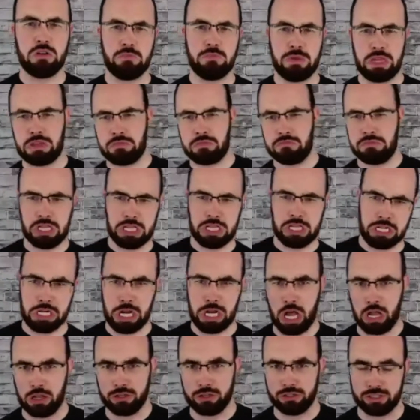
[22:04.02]
to make a million
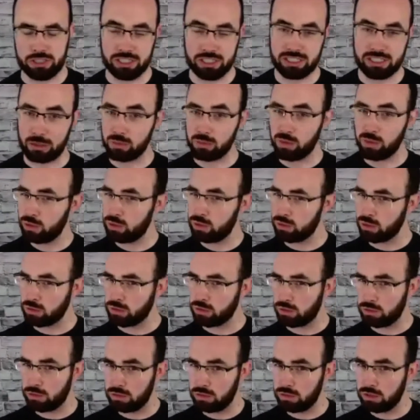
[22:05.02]
dollars. And it's like,
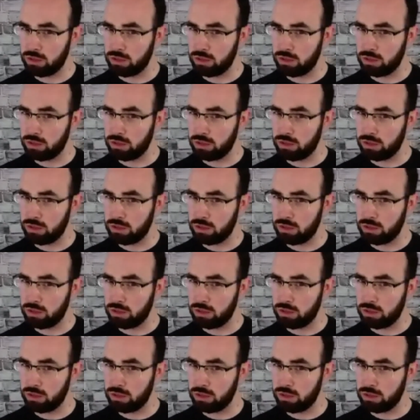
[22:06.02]
whoa,